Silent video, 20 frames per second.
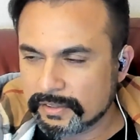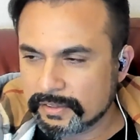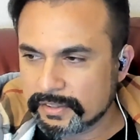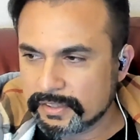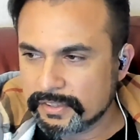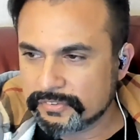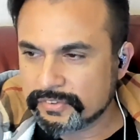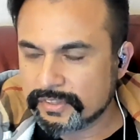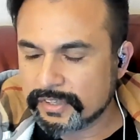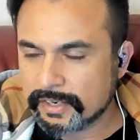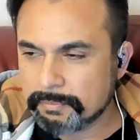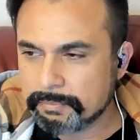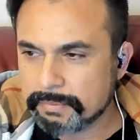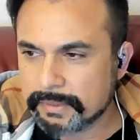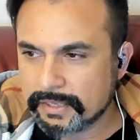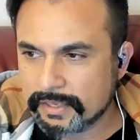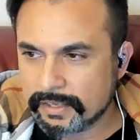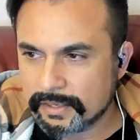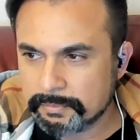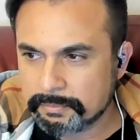it's gonna
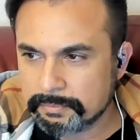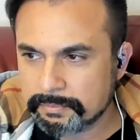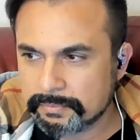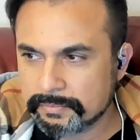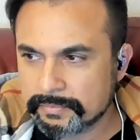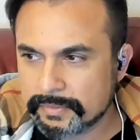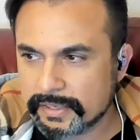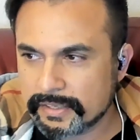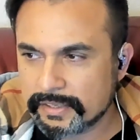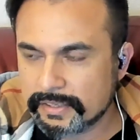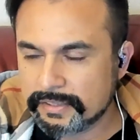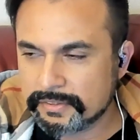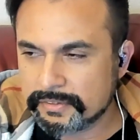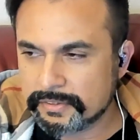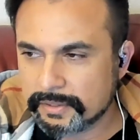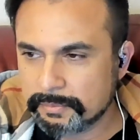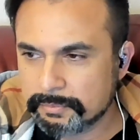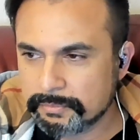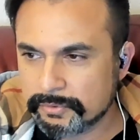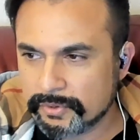become in
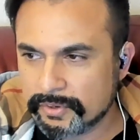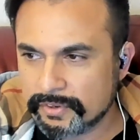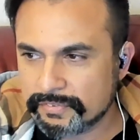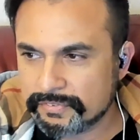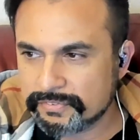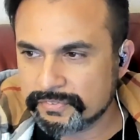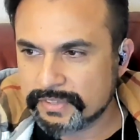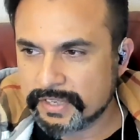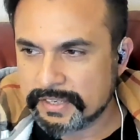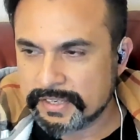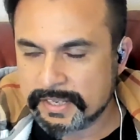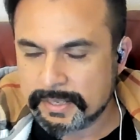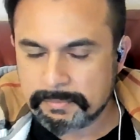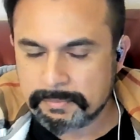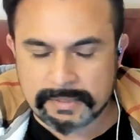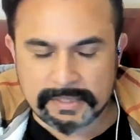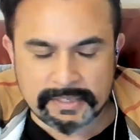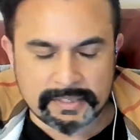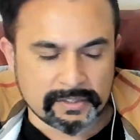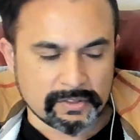terms of the
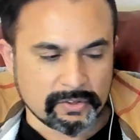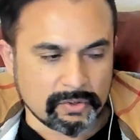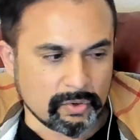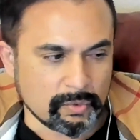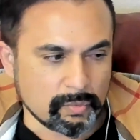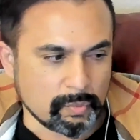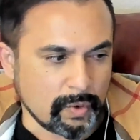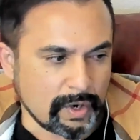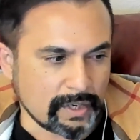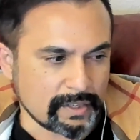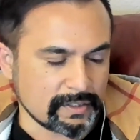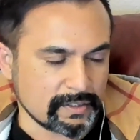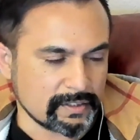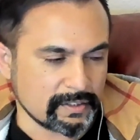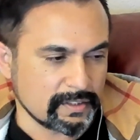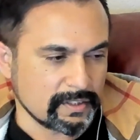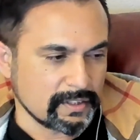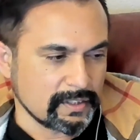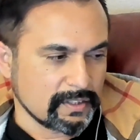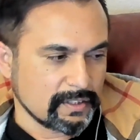naming, or what
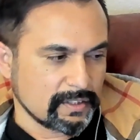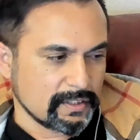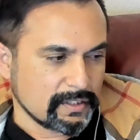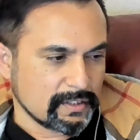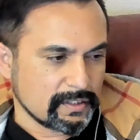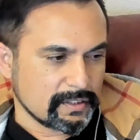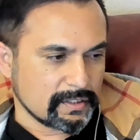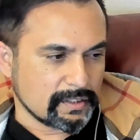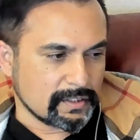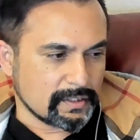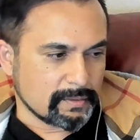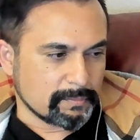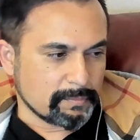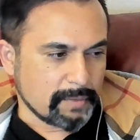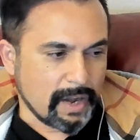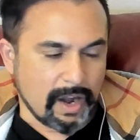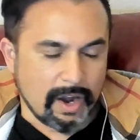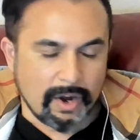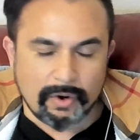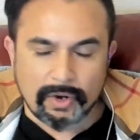
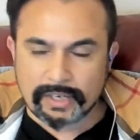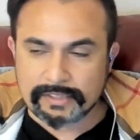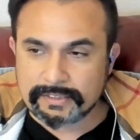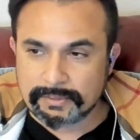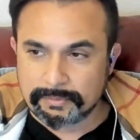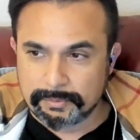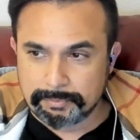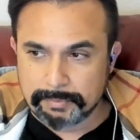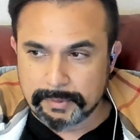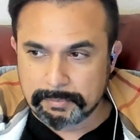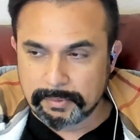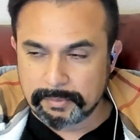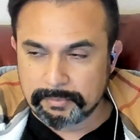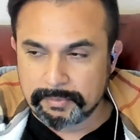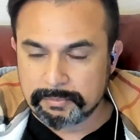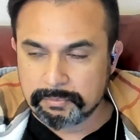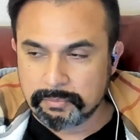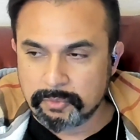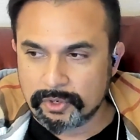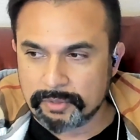how other people
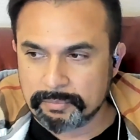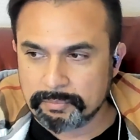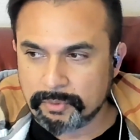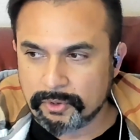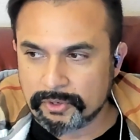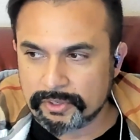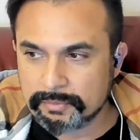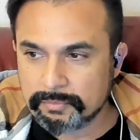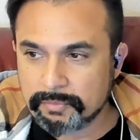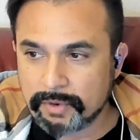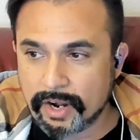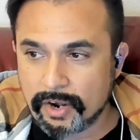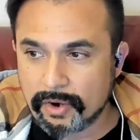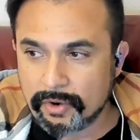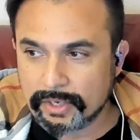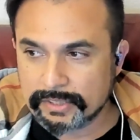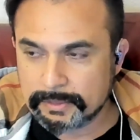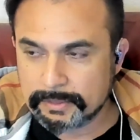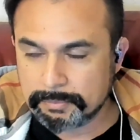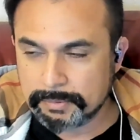will, more important, how
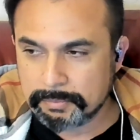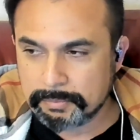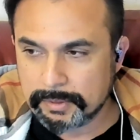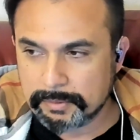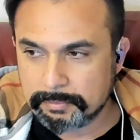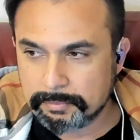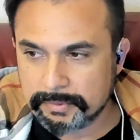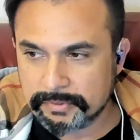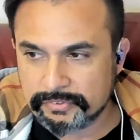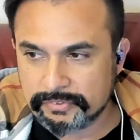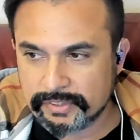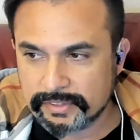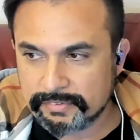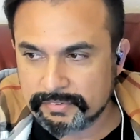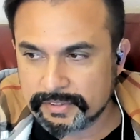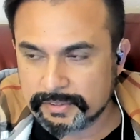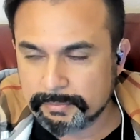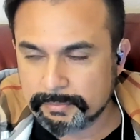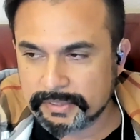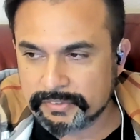other people will
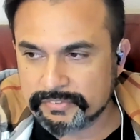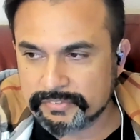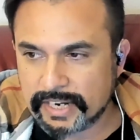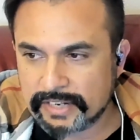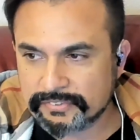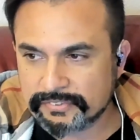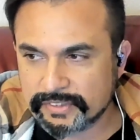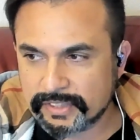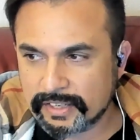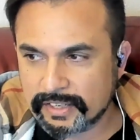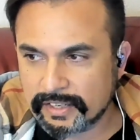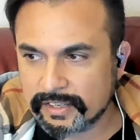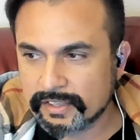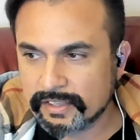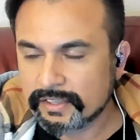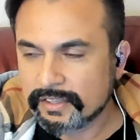perceive it, because that's the